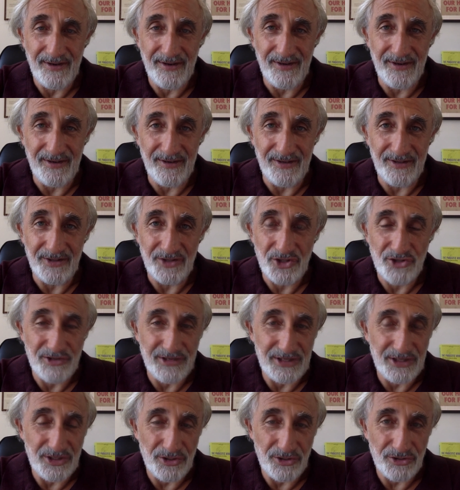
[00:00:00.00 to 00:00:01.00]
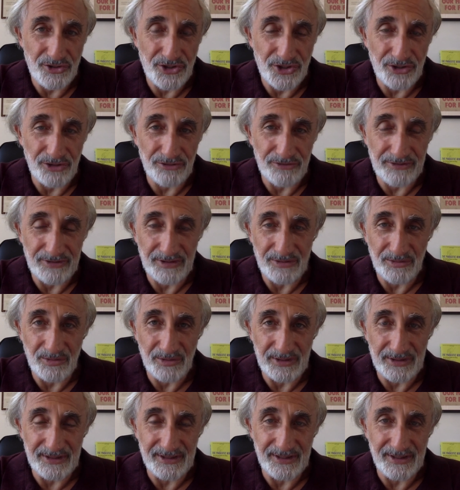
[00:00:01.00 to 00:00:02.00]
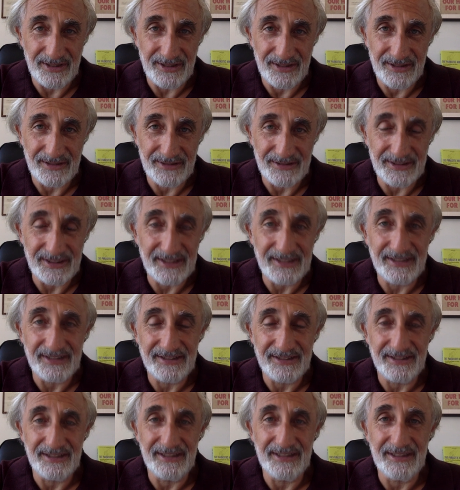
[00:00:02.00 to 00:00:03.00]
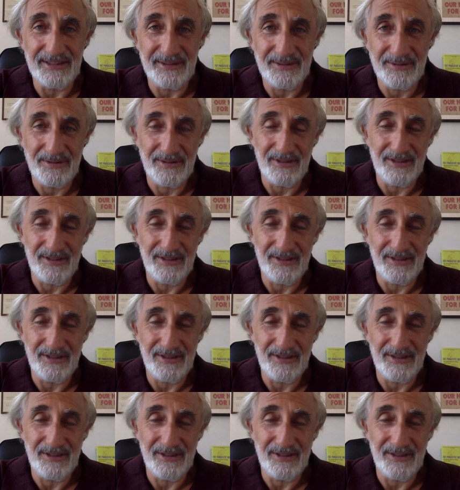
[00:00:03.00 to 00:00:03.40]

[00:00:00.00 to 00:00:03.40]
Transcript: Uh, treat your children with dignity,